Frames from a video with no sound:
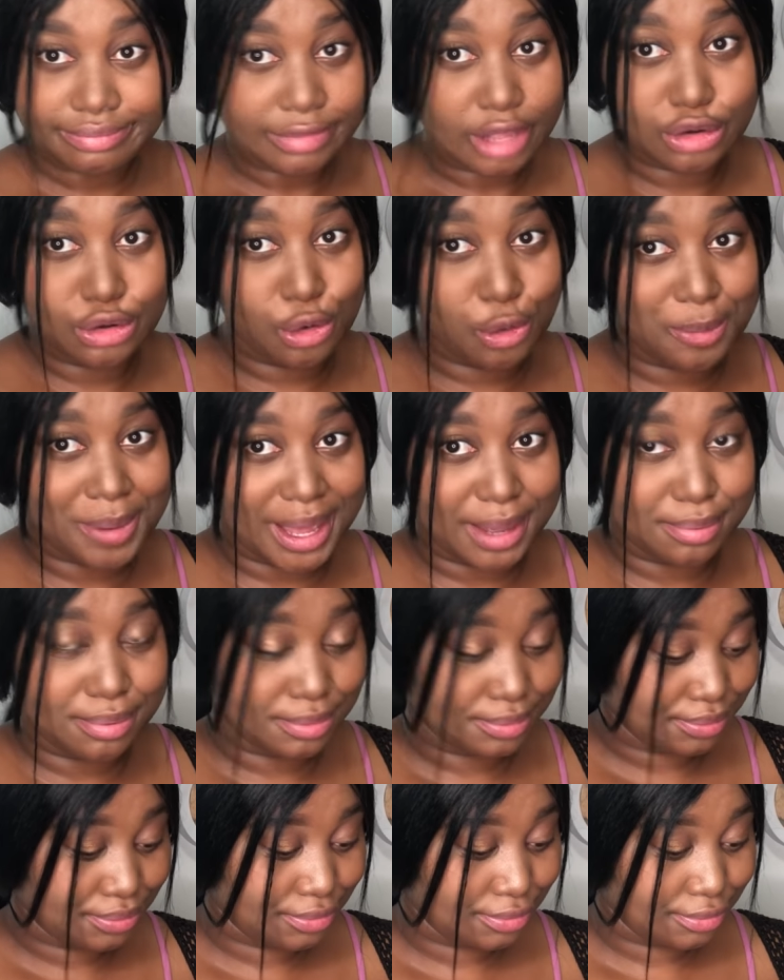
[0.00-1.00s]
No, babe,
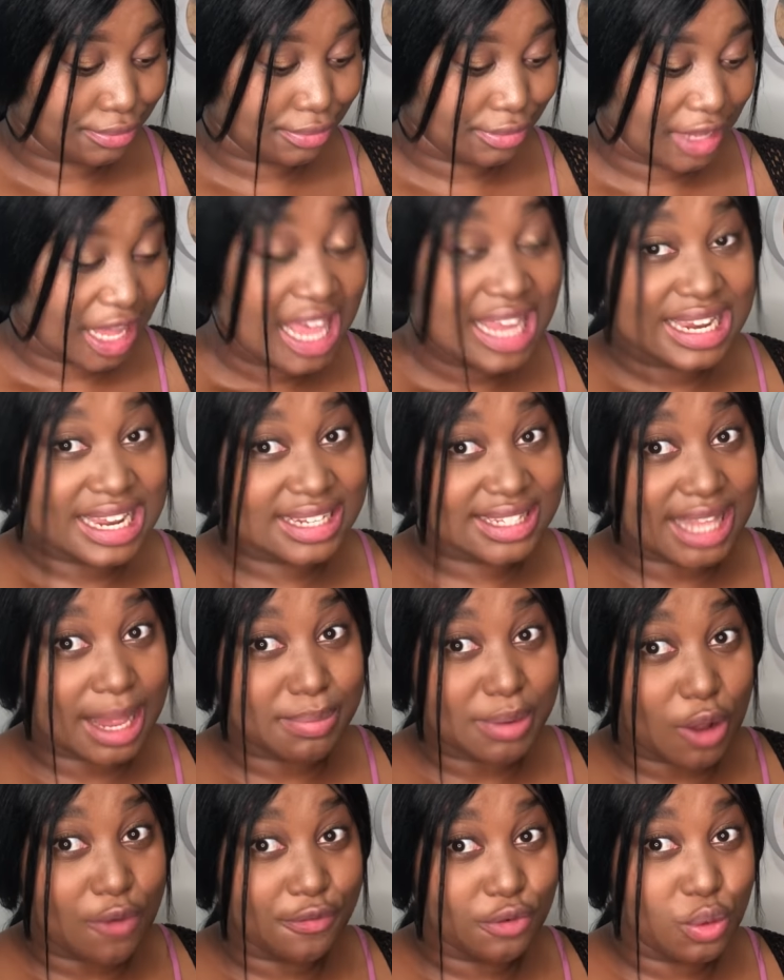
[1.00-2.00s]
next
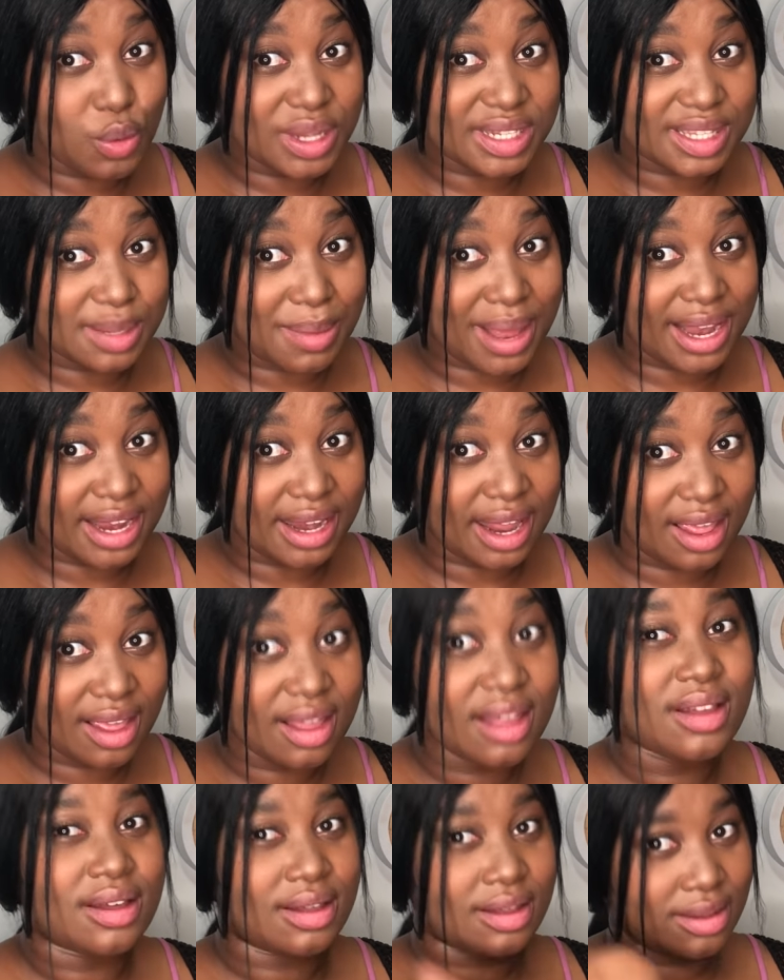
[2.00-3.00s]
time, often waste the money, ne?
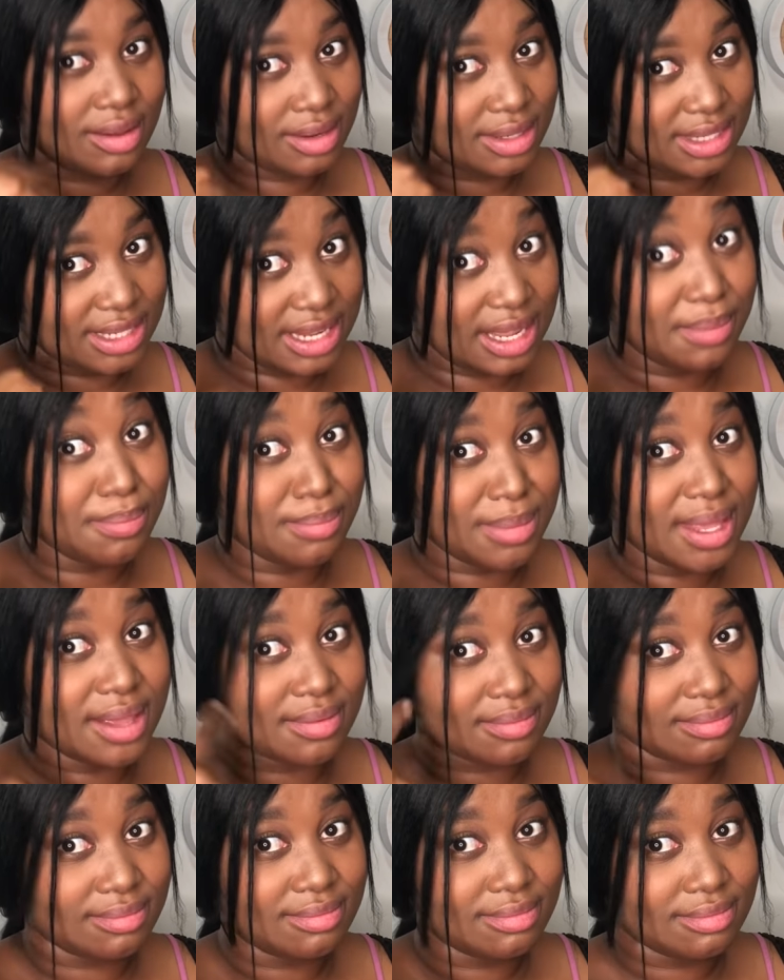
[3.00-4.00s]
DM me,
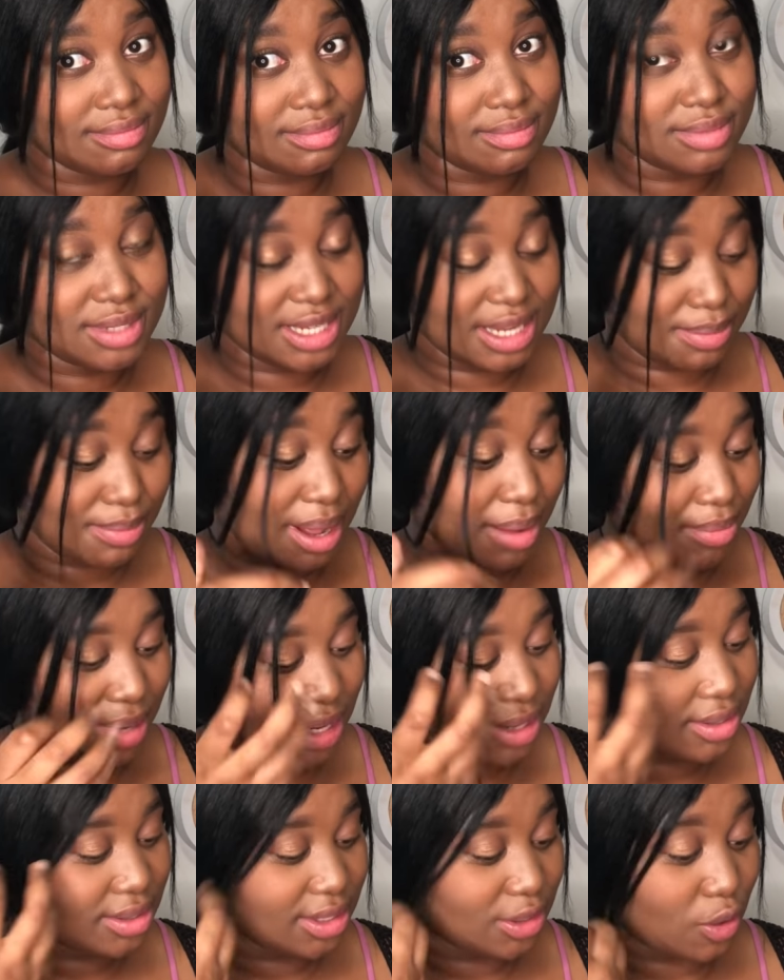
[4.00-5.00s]
DM mom.
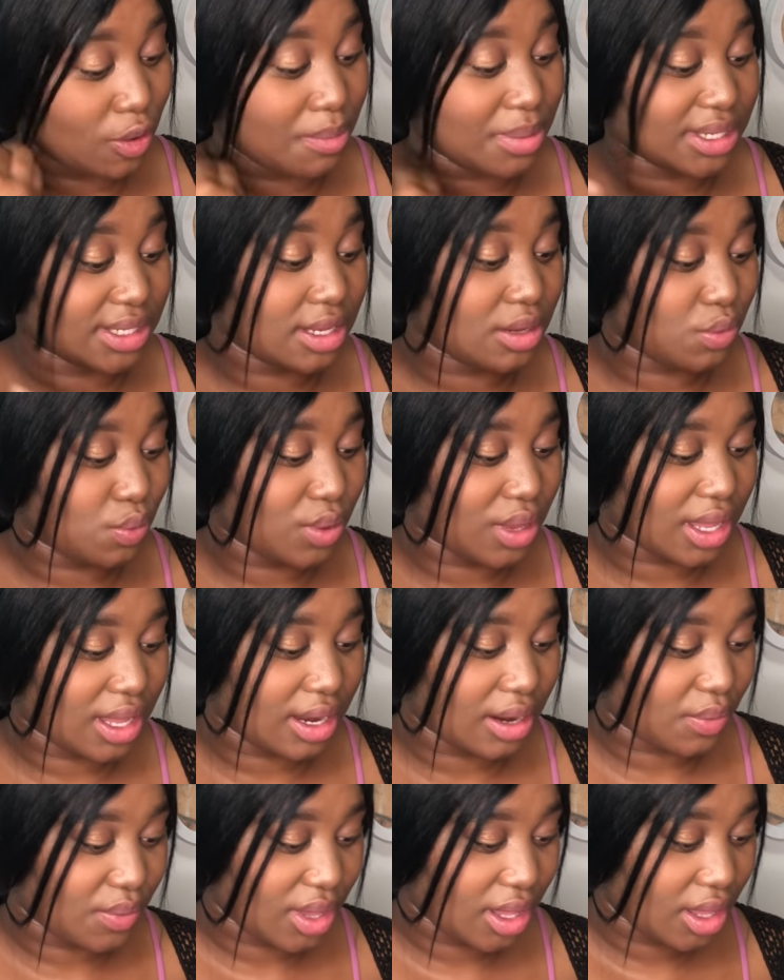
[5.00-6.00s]
So I'm gonna say weekend
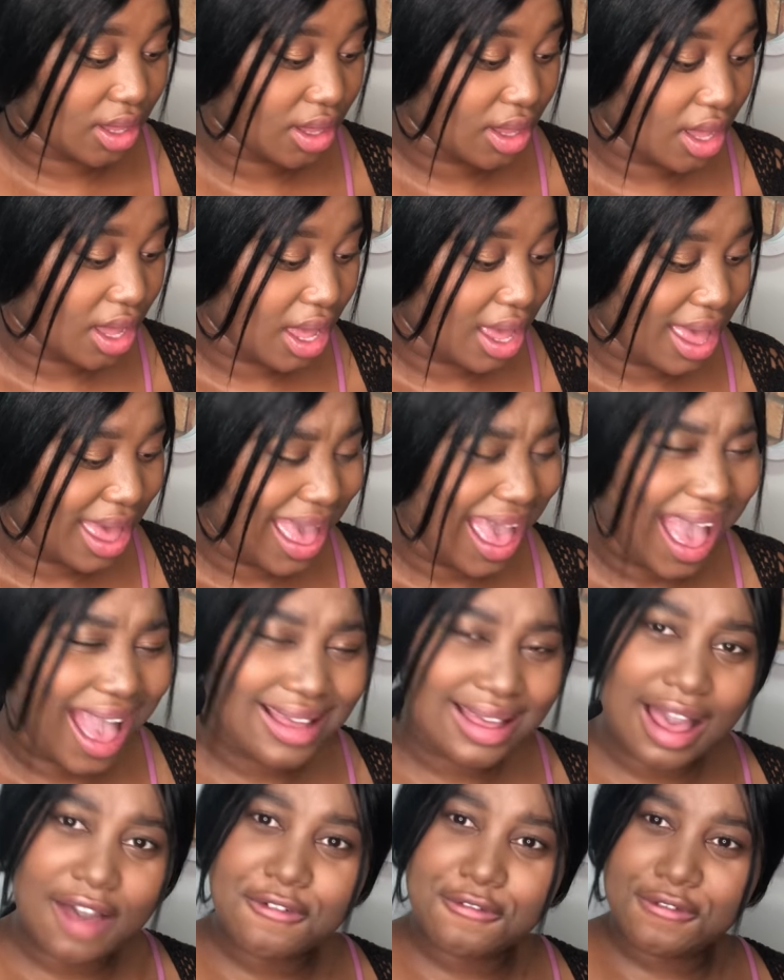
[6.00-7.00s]
away.
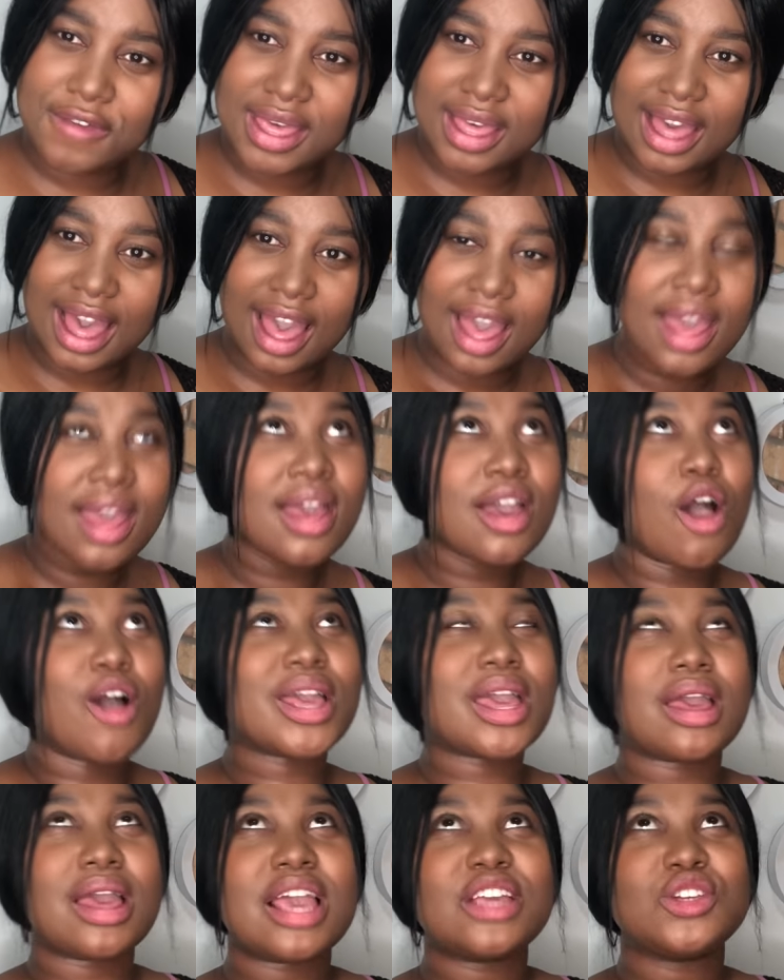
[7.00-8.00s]
Akafika,
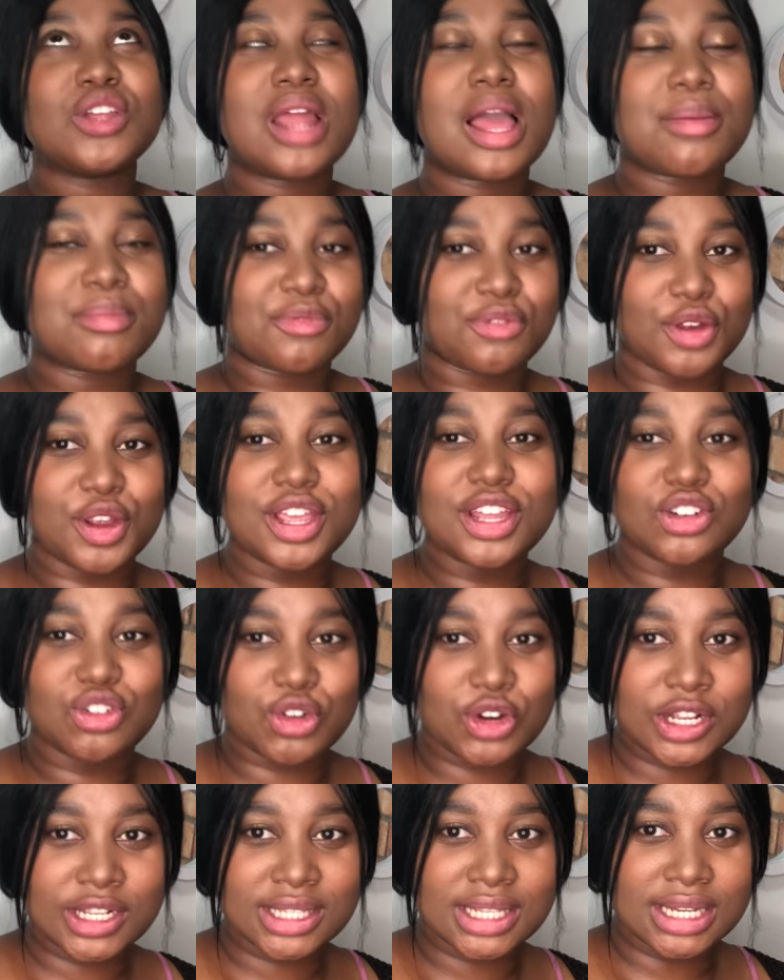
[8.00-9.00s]
okay, actually, I'm very
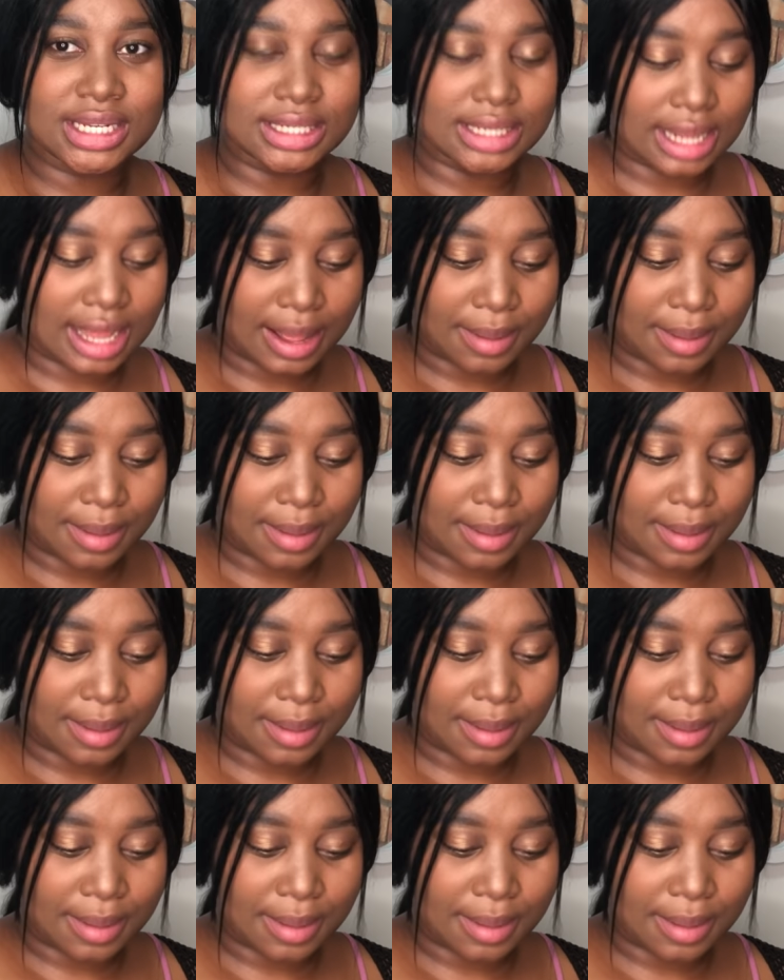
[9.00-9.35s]
interested.